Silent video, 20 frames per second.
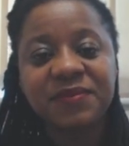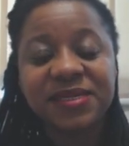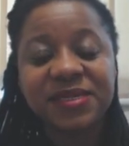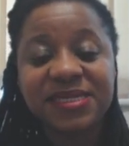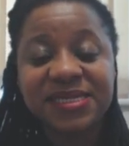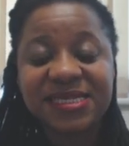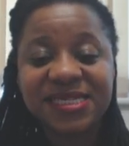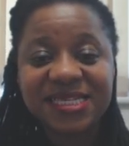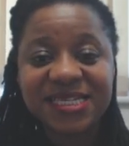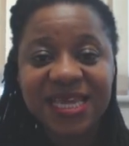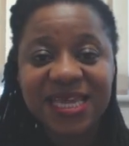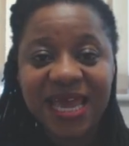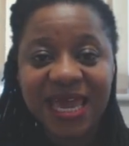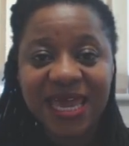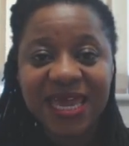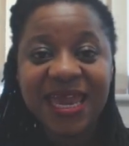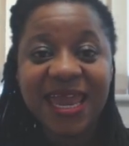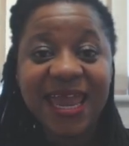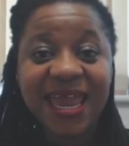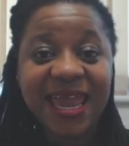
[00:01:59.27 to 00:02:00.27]

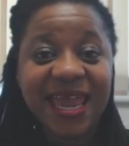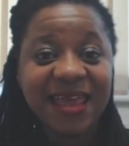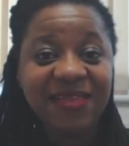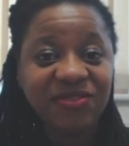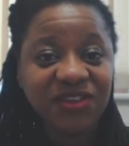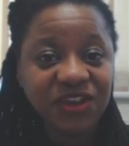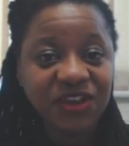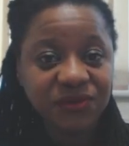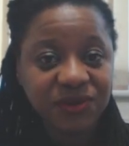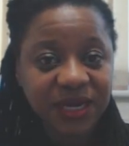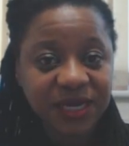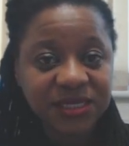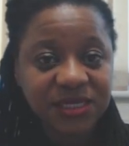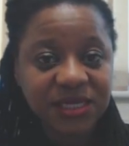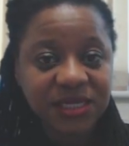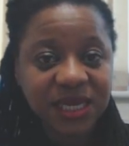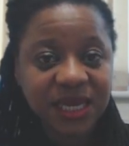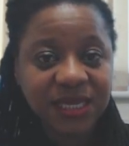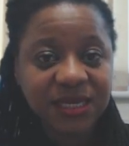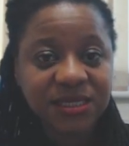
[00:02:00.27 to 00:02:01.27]
stay in the
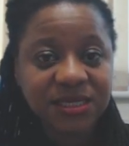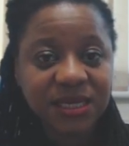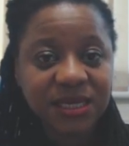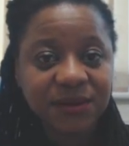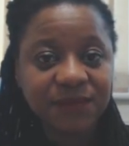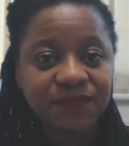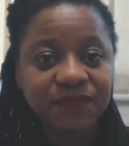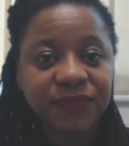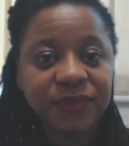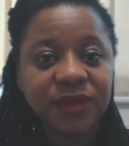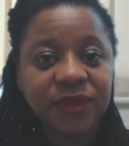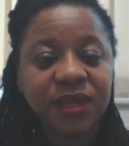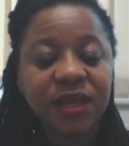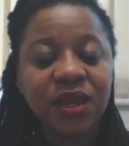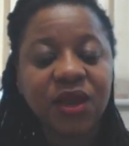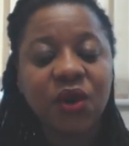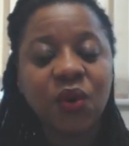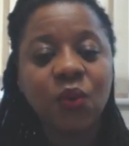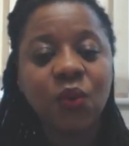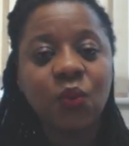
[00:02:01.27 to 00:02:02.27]
United Kingdom
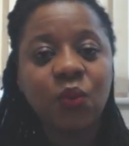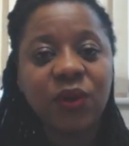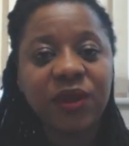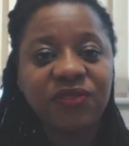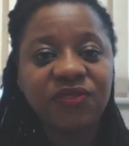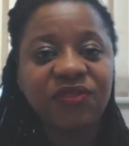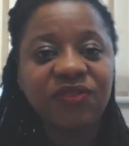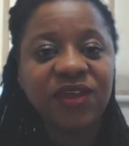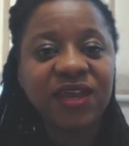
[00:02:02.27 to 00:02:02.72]
with